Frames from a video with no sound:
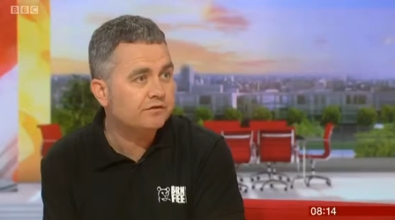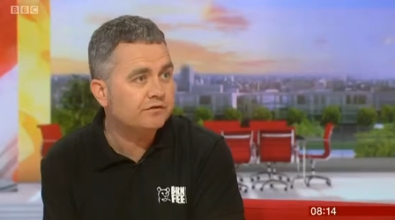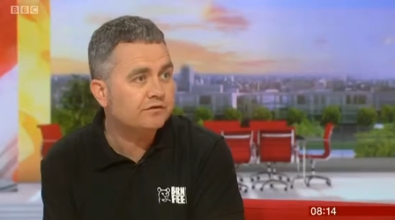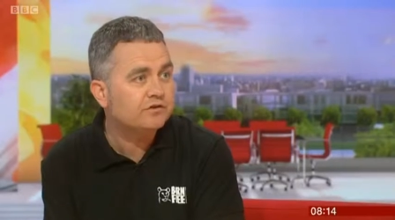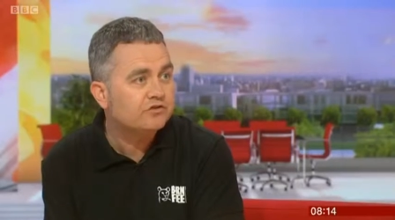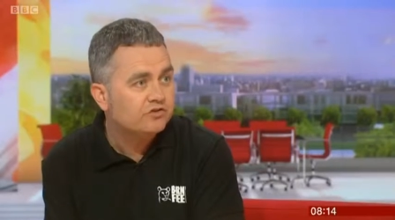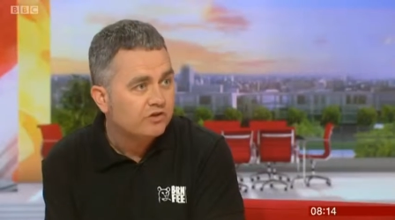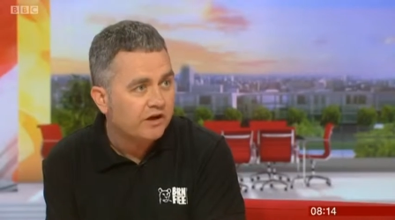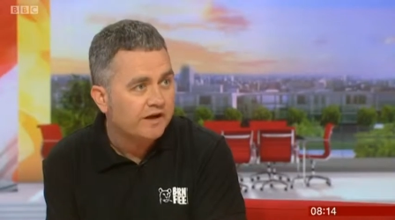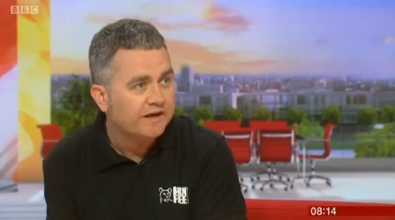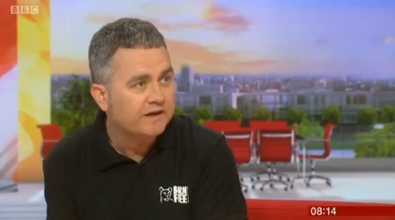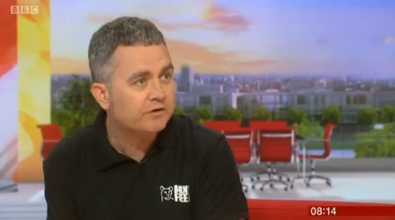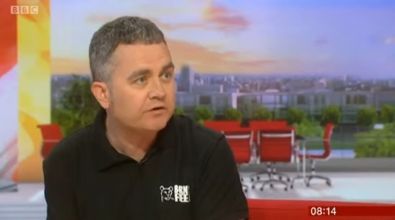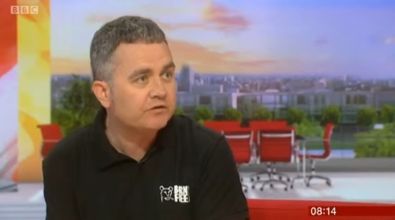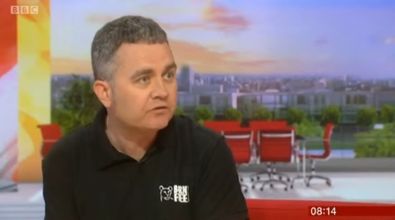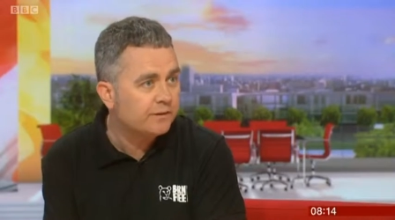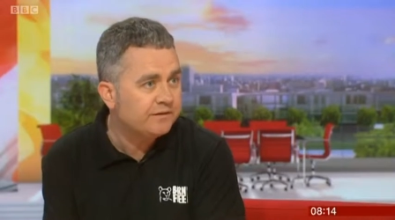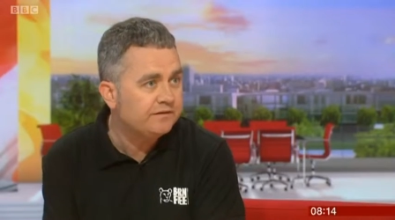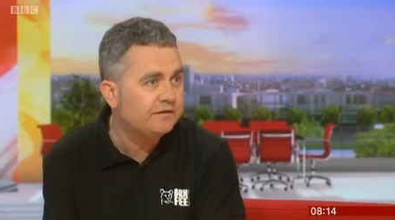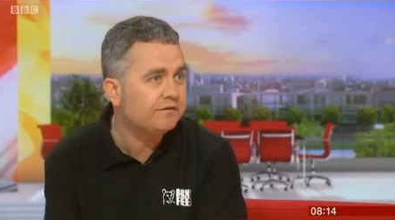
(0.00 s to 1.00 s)
to China at
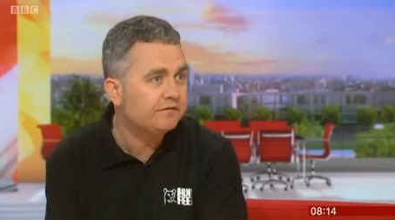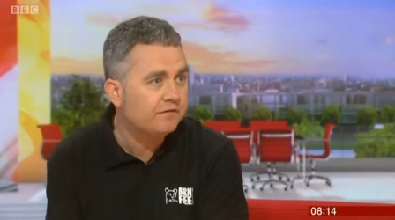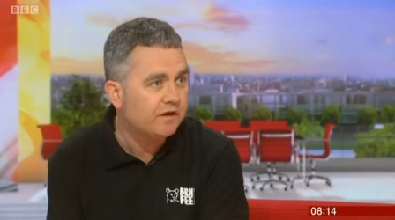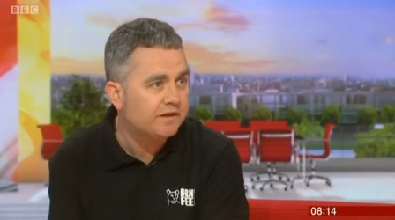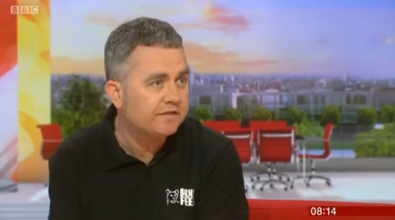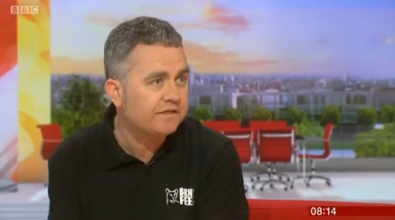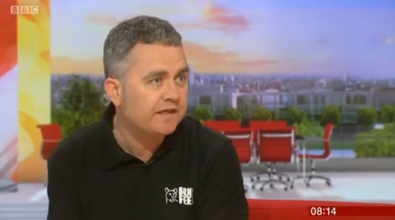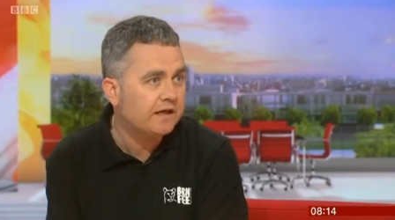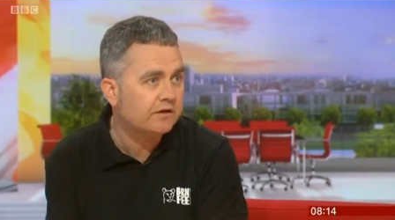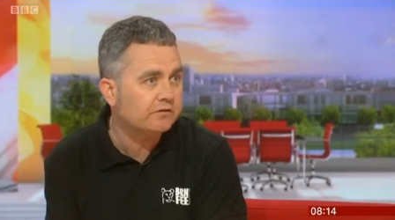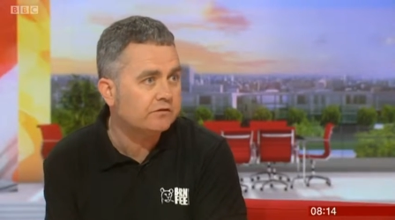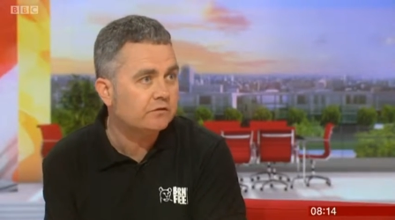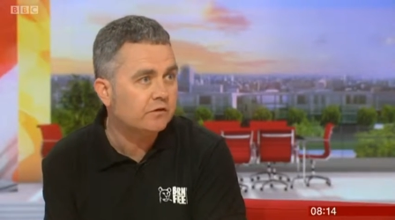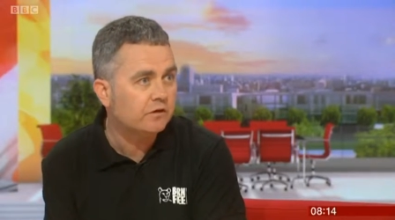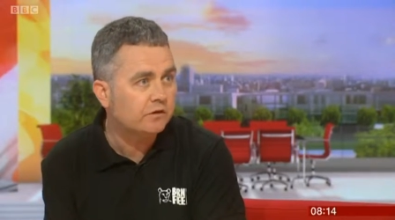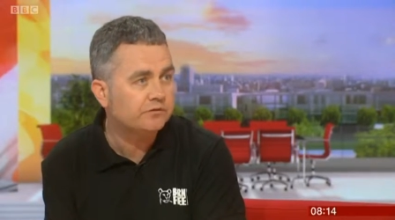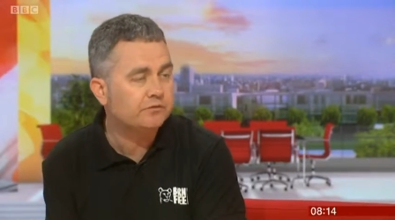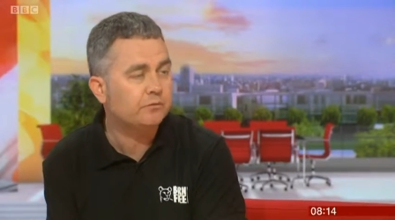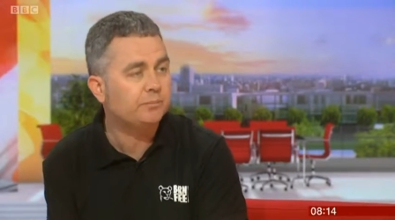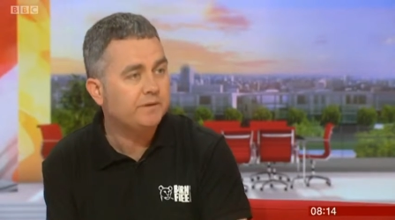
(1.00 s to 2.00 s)

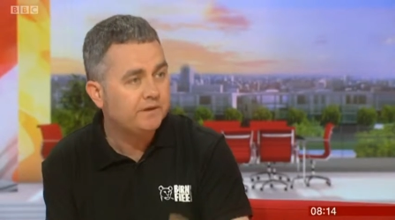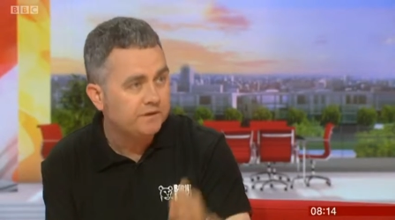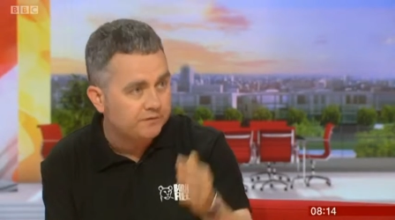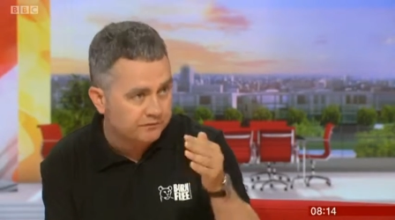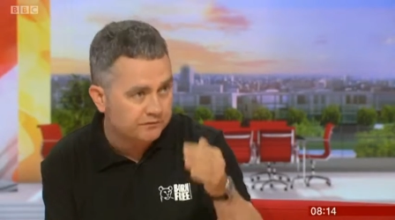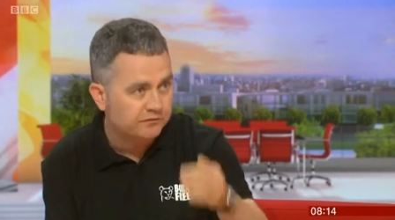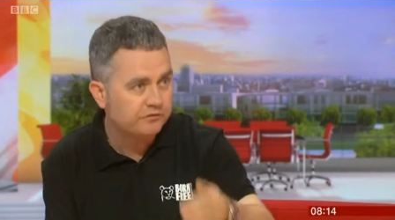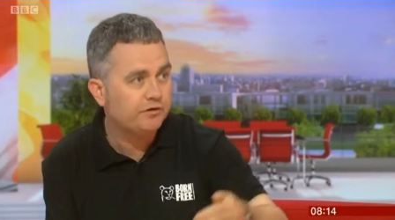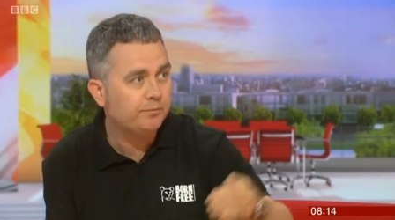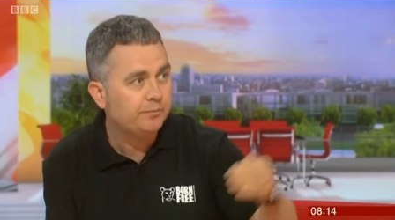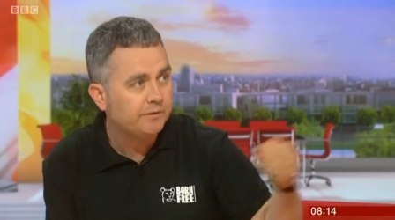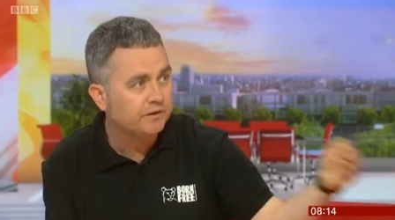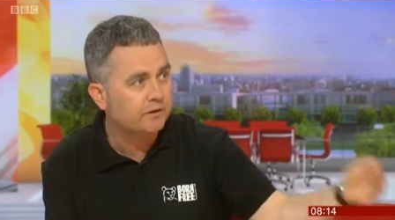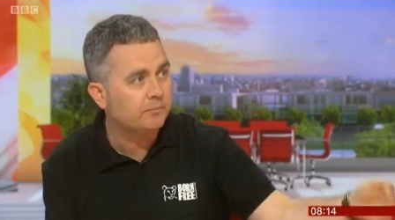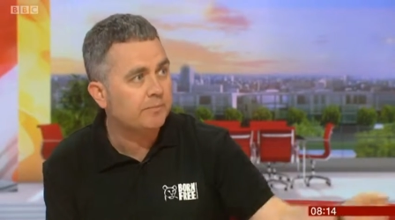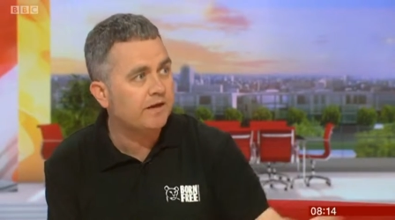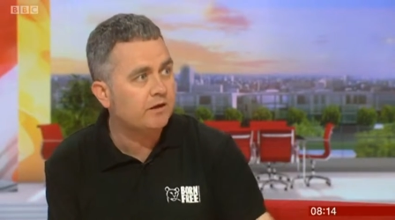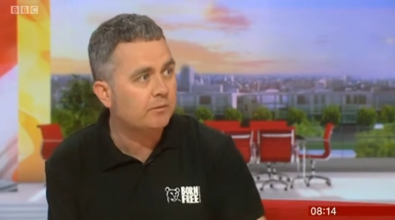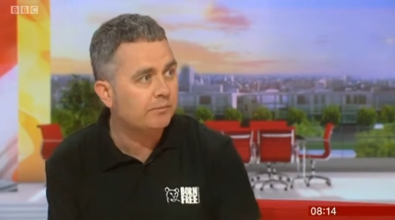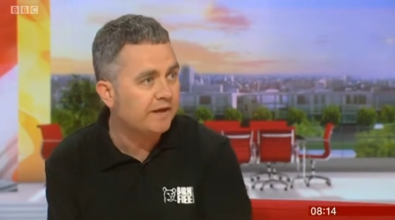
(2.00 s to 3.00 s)
$25,000 a piece and shipping them
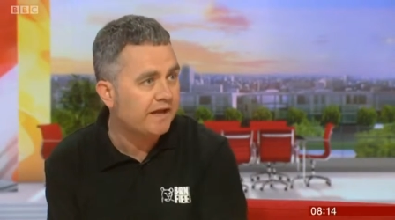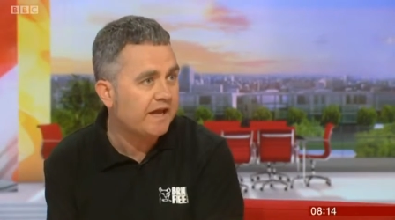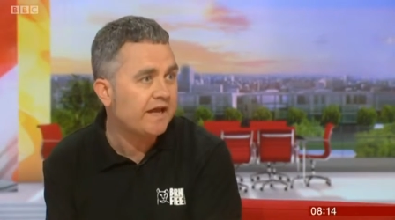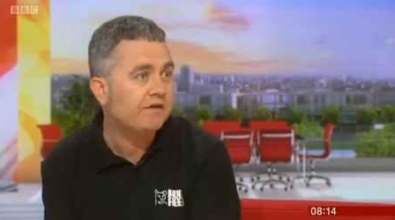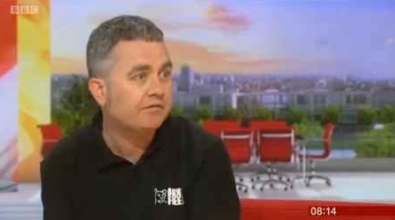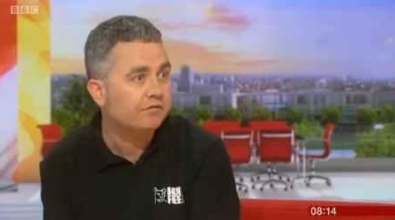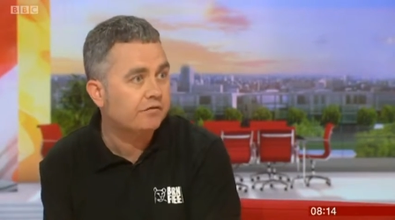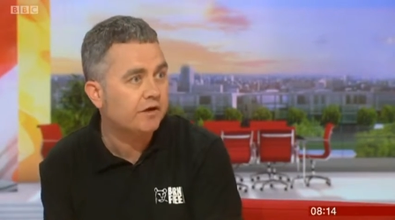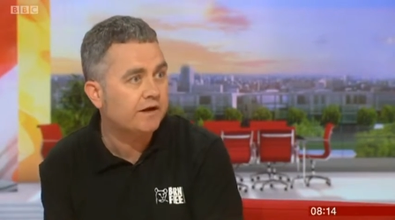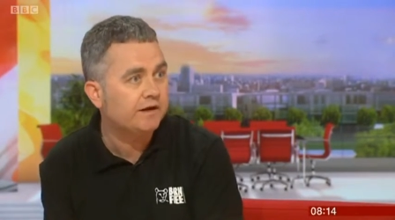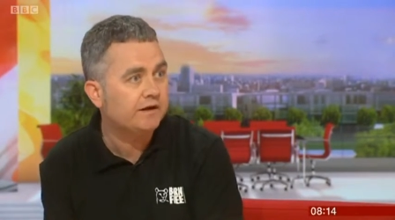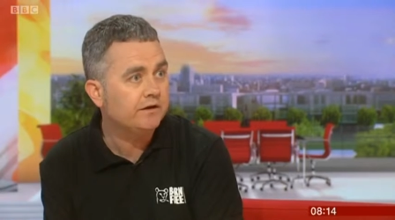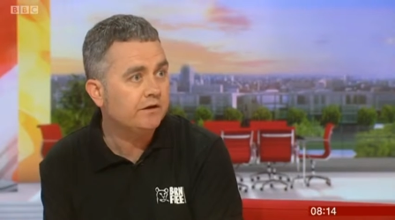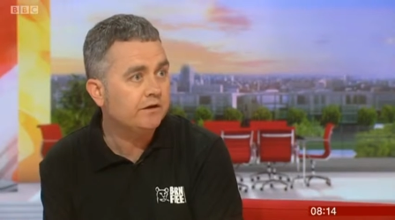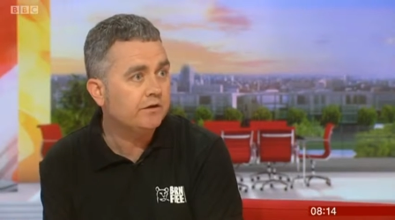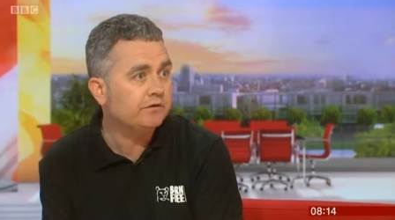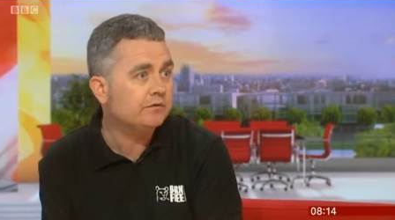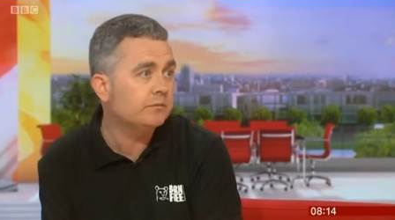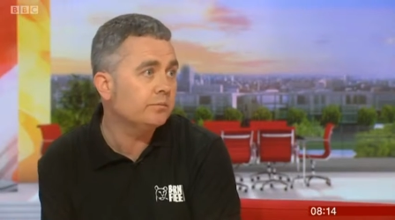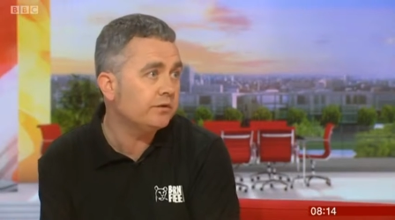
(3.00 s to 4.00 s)
out by air freight
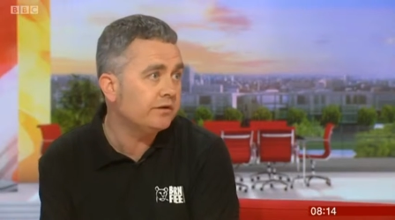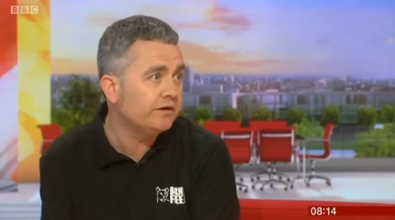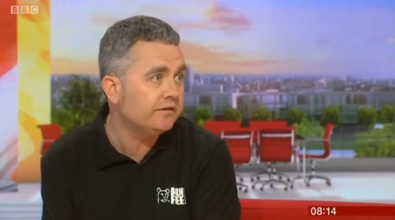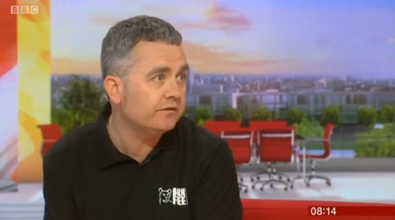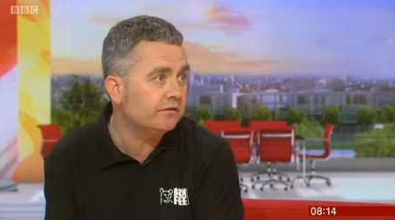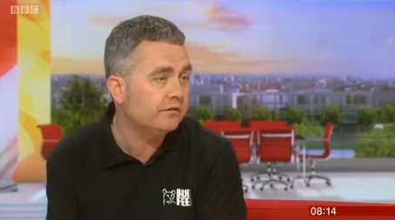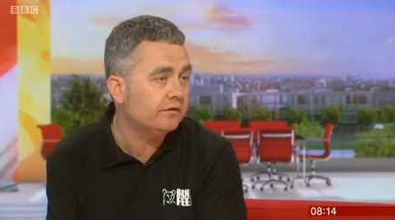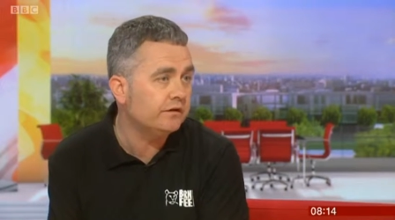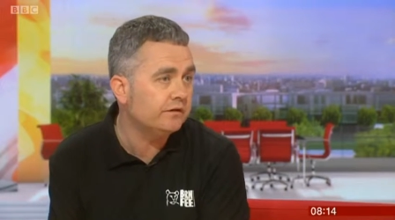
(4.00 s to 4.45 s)
to put into,